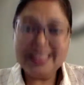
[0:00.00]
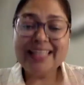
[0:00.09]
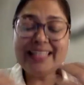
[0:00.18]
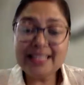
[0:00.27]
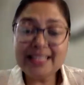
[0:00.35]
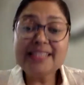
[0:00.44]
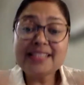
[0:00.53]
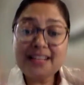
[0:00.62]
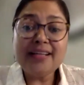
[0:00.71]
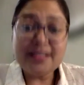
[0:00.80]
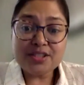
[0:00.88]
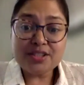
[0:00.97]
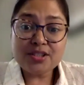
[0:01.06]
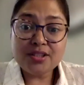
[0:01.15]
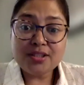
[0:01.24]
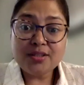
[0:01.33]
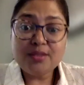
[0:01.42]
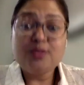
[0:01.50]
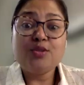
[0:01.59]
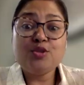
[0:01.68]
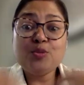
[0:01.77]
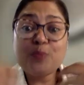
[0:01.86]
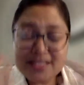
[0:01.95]
It takes courage
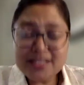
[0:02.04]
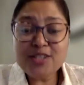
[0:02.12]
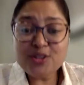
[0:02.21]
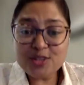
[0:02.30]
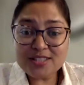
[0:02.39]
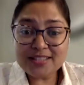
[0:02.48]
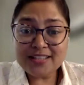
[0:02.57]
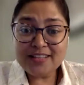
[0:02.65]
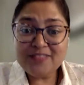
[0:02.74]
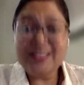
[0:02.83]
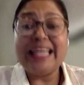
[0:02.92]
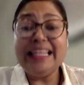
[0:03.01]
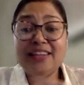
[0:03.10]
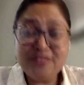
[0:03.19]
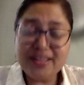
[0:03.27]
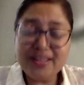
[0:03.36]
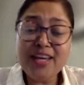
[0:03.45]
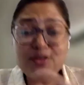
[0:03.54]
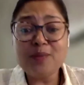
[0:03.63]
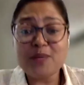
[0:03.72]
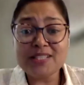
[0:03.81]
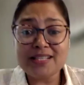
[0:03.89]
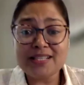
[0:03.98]
to present yourself in the way you
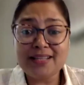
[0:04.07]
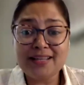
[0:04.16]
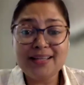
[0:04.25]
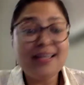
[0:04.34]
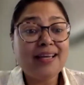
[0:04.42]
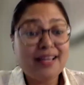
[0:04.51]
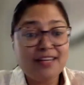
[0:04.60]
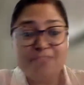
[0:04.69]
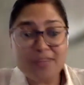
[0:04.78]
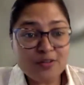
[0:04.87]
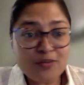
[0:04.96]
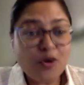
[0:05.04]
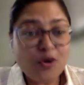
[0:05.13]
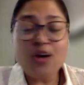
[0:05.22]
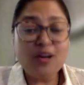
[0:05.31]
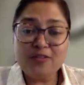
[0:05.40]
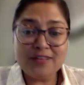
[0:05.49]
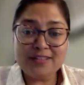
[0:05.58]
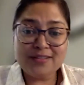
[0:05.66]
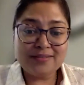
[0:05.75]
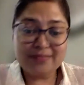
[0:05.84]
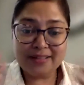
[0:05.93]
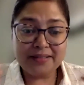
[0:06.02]
are presenting in front of all of
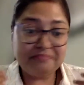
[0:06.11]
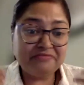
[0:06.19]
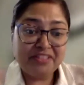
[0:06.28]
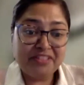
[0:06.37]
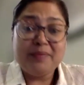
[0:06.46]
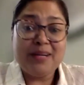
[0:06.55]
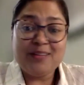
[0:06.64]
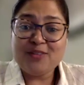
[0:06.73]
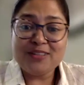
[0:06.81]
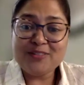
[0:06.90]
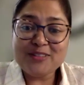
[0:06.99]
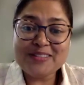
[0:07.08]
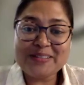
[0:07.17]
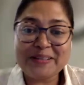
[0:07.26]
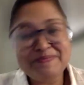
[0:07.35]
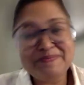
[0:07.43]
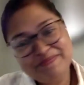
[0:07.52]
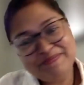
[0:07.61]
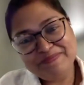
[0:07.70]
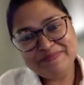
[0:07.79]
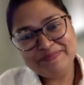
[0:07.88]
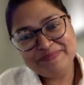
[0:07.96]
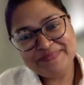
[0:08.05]
us where we are meeting for the first time.
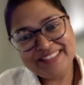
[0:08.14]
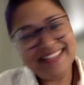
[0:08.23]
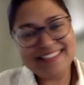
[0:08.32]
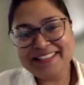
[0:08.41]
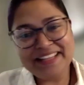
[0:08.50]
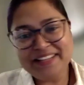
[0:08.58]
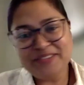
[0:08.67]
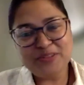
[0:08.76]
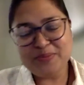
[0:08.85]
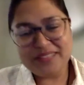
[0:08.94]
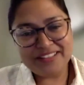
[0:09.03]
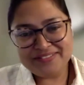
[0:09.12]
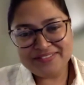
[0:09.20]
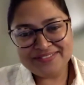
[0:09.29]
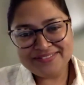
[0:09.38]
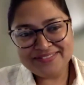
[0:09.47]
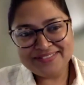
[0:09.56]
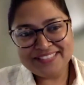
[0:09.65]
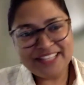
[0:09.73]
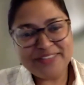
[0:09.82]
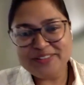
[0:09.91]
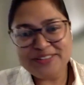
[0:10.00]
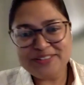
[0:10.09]
Isn't that so brave?
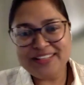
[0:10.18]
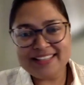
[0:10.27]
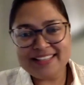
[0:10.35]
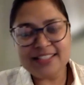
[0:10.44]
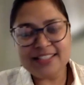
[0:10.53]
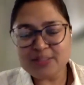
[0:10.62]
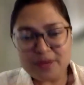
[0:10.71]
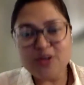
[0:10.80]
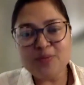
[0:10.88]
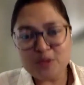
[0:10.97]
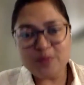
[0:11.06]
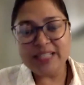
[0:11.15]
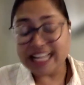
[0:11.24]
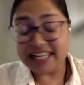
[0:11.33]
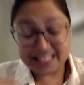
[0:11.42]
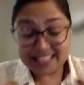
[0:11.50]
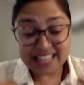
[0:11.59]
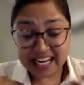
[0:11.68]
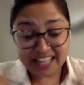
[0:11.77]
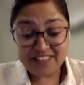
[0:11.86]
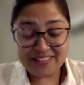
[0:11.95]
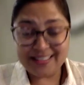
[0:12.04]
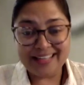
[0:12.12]
And don't you think it's such a proud moment? At least
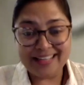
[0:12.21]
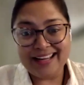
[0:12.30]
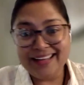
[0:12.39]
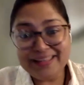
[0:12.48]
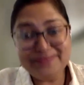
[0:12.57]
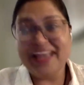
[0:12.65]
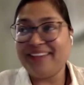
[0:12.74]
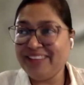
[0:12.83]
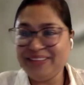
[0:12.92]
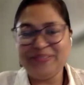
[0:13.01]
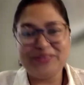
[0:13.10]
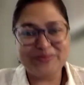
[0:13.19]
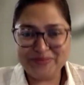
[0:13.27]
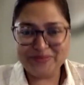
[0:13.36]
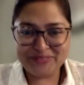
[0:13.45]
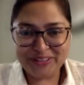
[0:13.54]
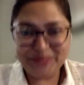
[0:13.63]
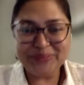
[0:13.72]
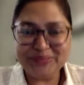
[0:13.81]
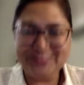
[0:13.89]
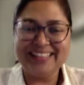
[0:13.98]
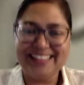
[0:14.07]
I feel like I am having goosebumps for you.